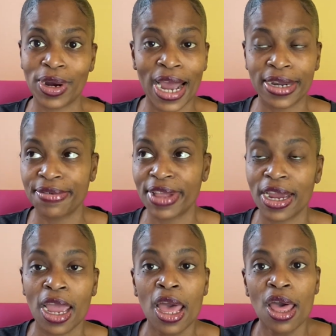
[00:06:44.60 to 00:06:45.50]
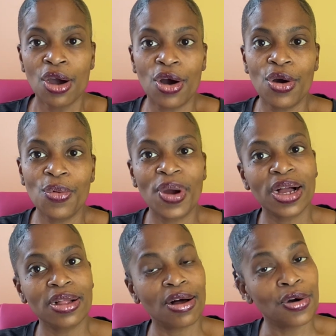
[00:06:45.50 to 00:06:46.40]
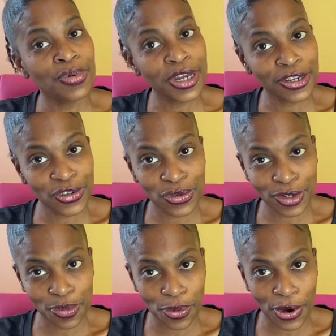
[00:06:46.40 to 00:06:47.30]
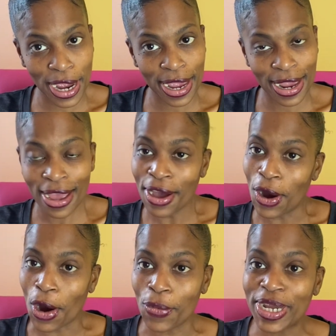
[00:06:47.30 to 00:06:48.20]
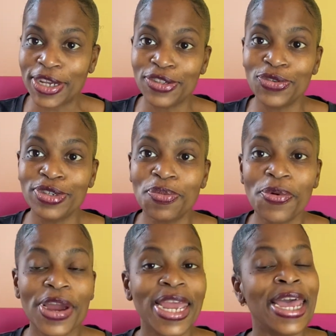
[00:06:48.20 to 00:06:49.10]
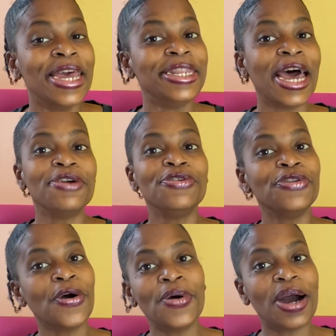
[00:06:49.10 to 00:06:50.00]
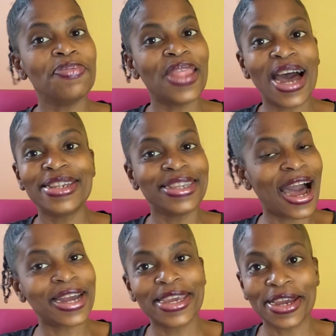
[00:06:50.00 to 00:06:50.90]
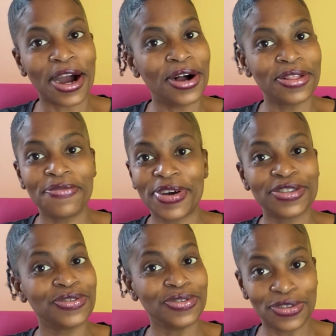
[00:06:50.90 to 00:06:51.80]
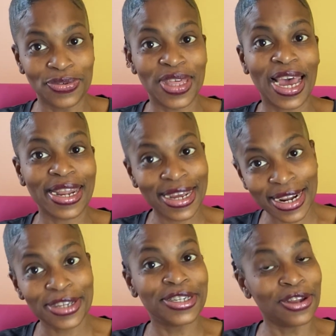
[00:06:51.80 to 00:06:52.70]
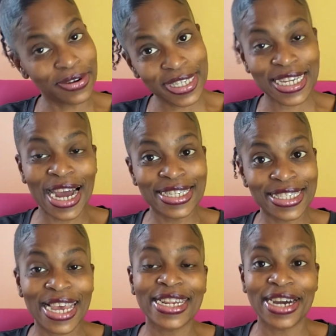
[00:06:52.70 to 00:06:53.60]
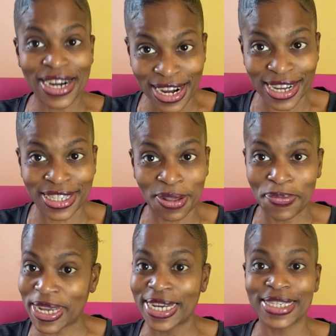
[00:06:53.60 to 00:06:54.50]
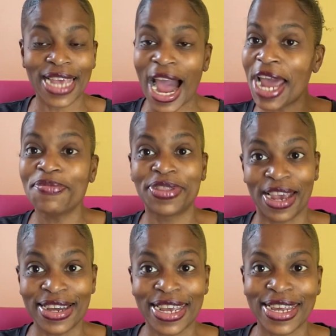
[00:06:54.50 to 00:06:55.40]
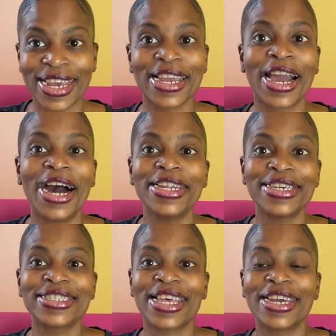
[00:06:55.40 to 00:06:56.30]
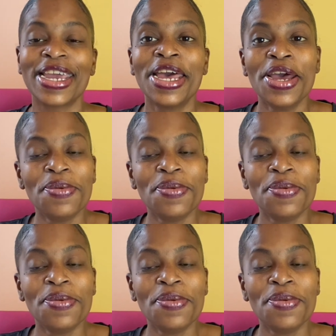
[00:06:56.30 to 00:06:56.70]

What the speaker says: we're kind of like, oh, well, all we can do is pray. All we could do is pray. Now, you know, I'm not knocking all of us who do that. And I noticed I said us because I've done it, and God has like